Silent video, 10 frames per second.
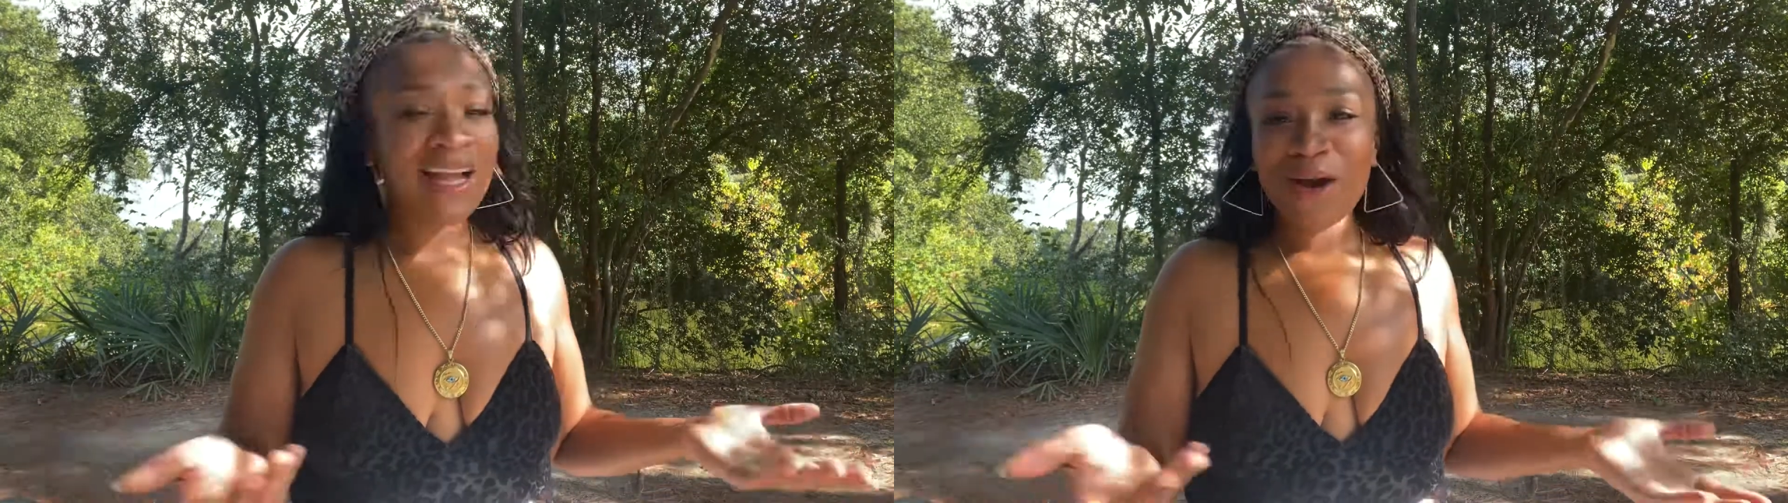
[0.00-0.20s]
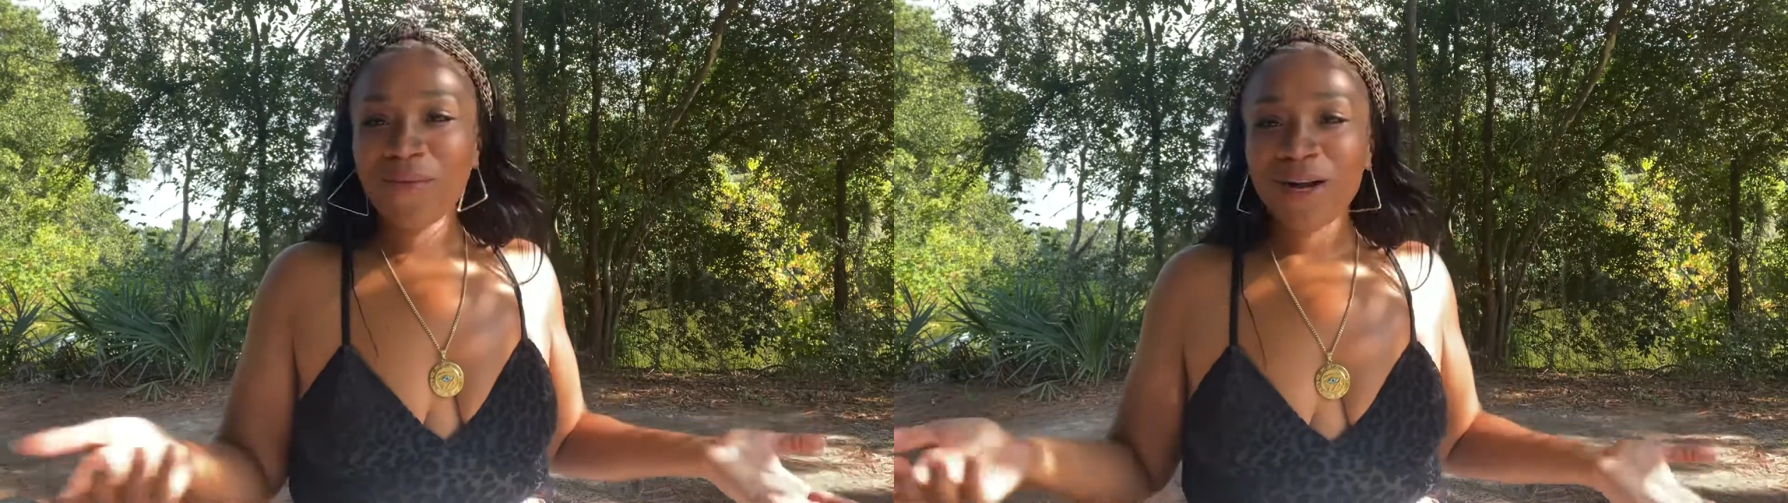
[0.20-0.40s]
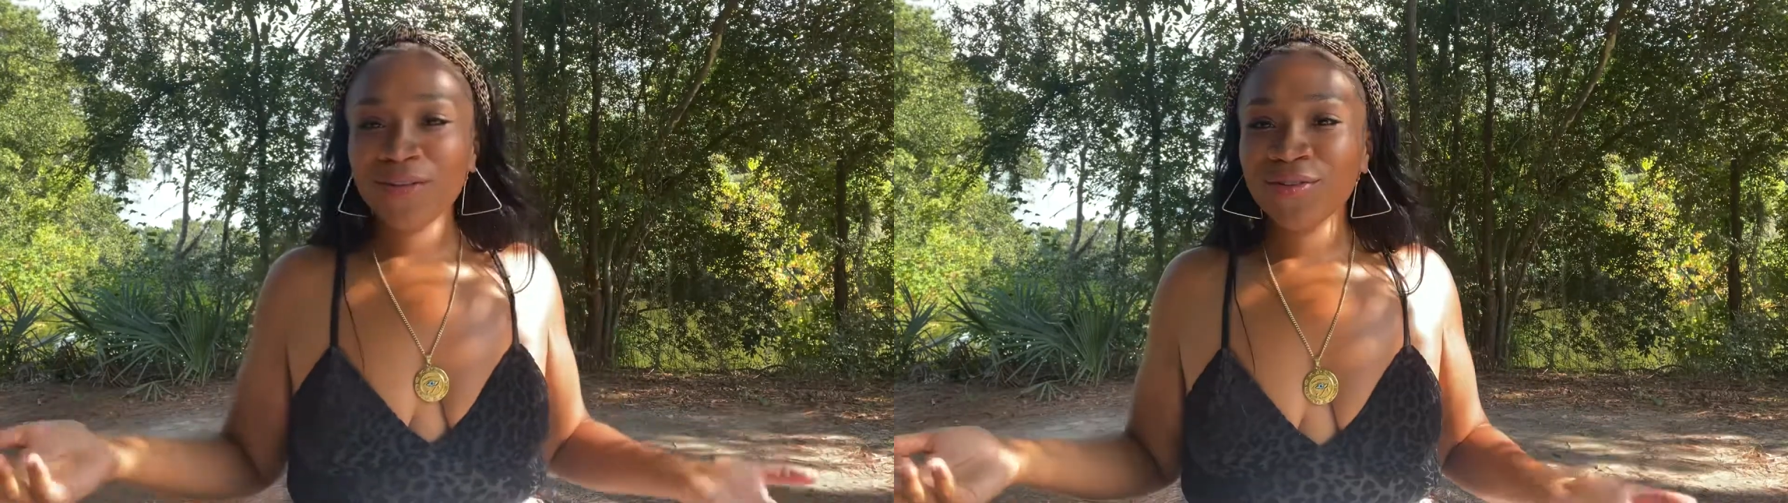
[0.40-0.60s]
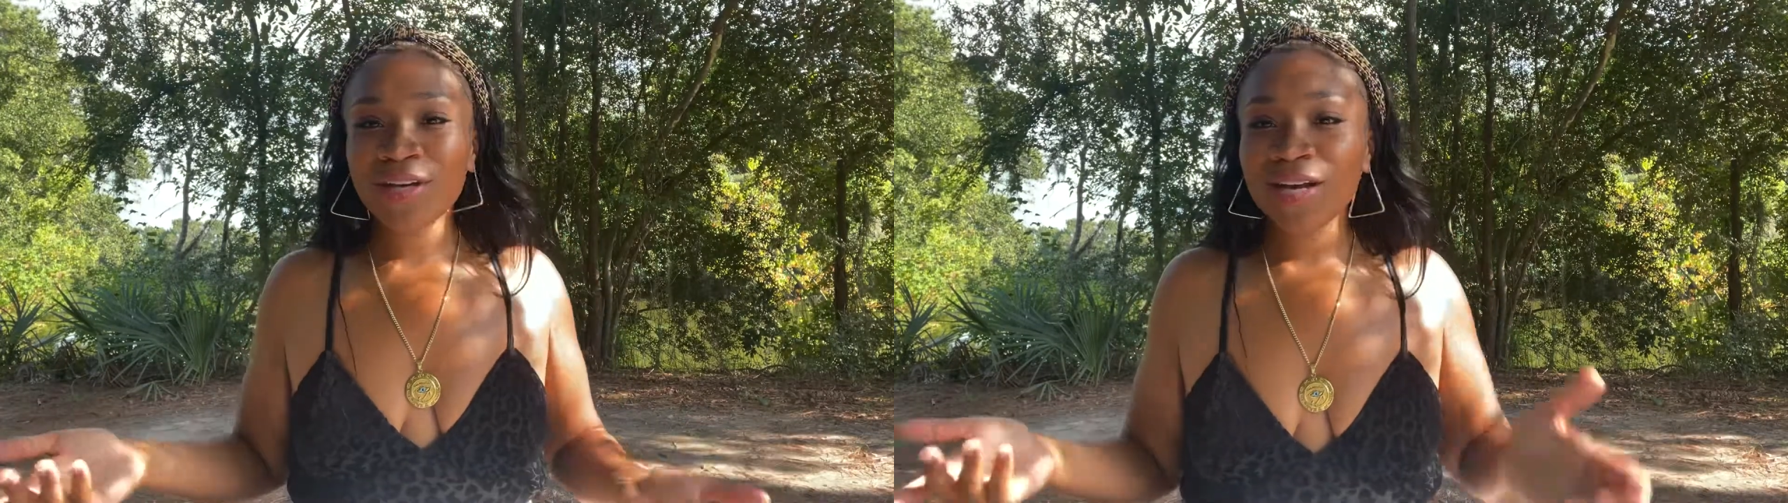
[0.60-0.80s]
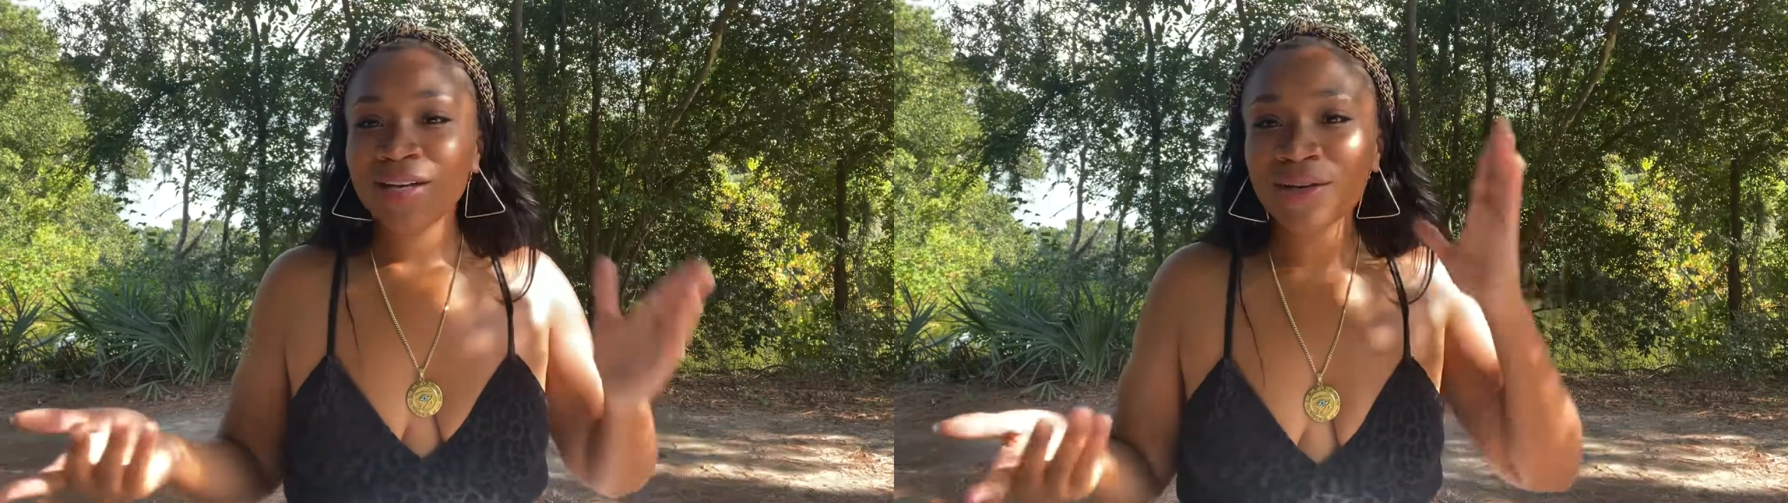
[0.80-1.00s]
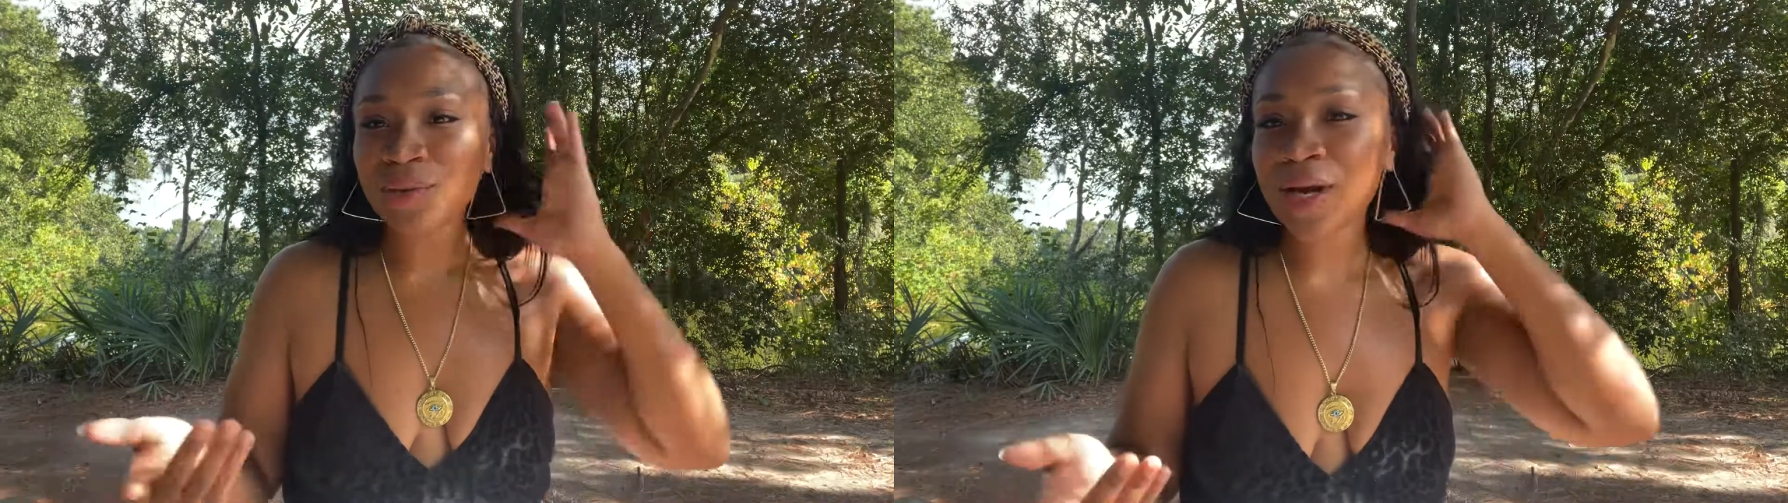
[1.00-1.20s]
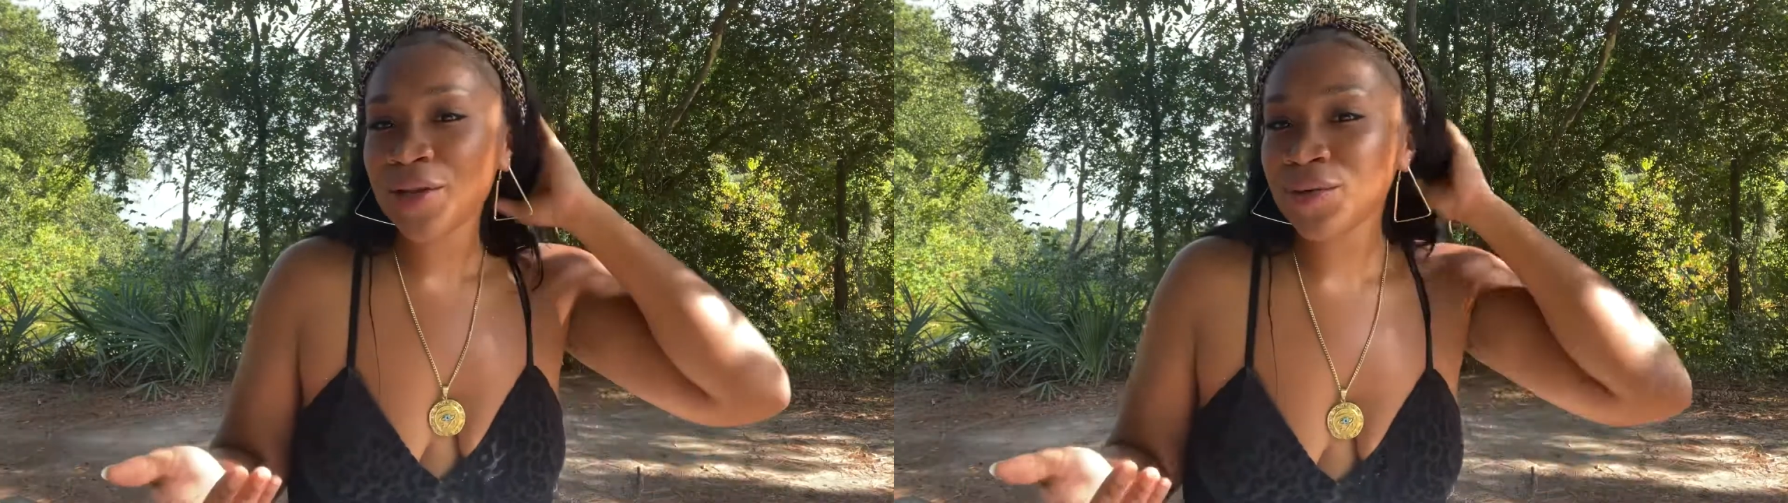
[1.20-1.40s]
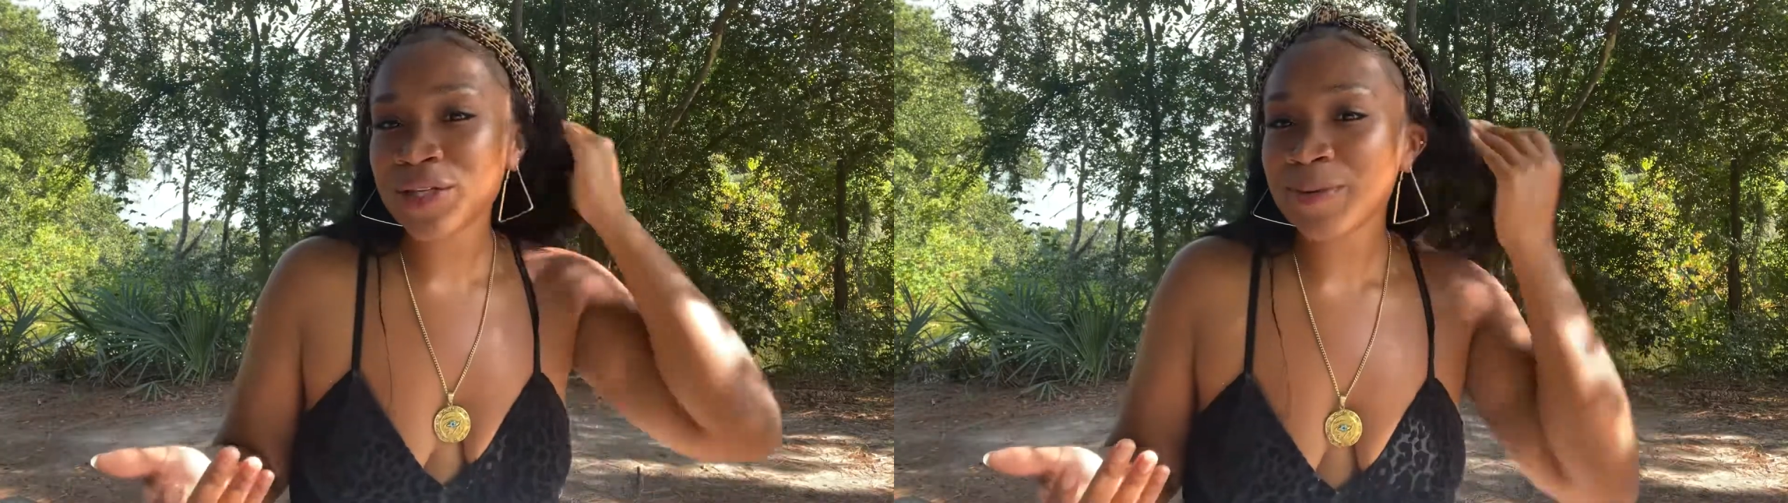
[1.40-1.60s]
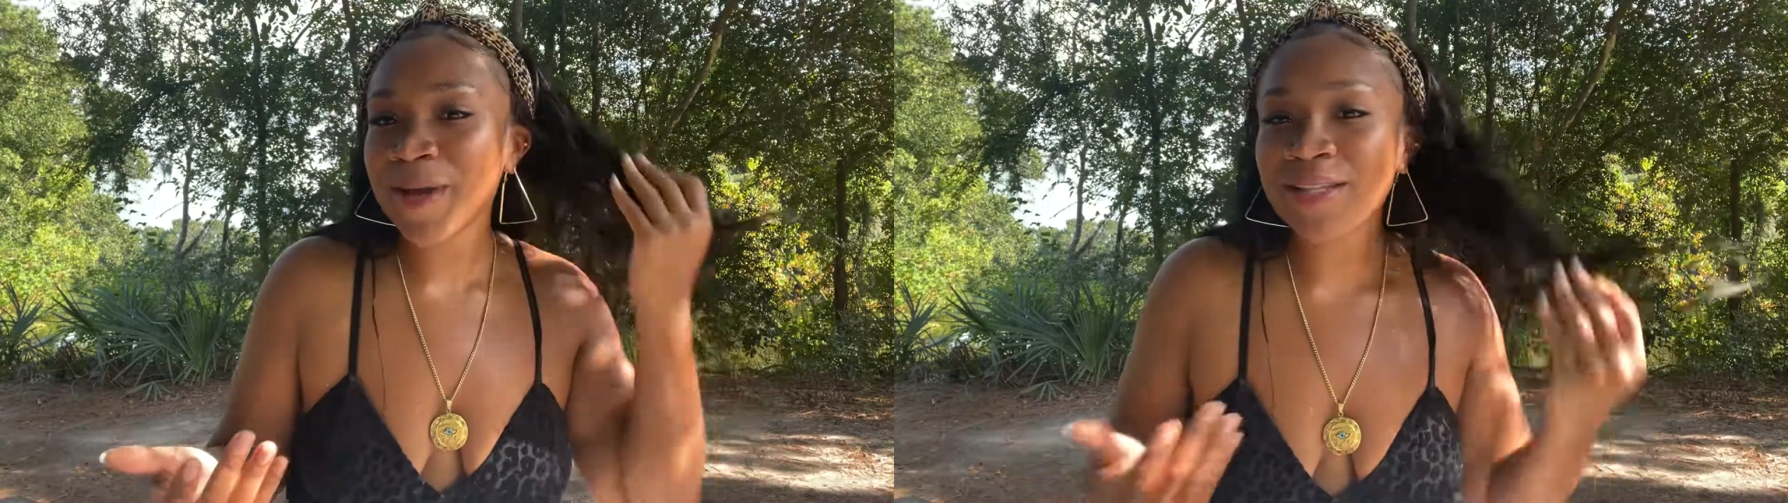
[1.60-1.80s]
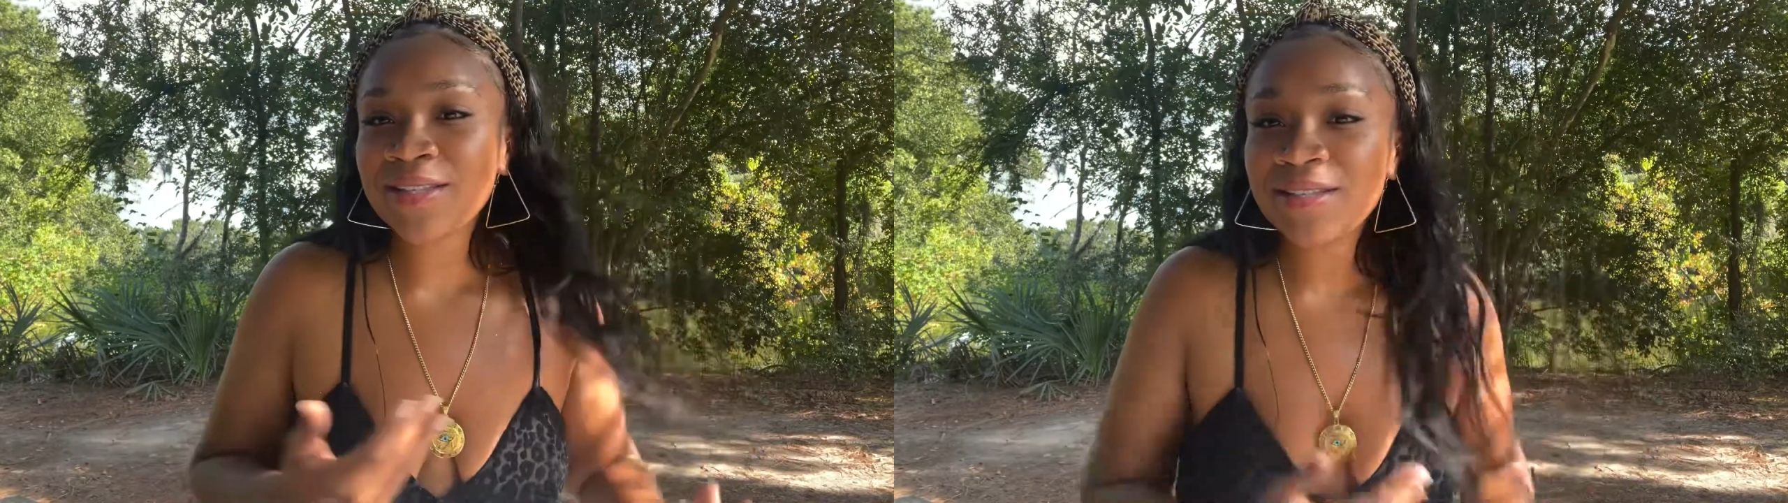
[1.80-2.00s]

why are you expecting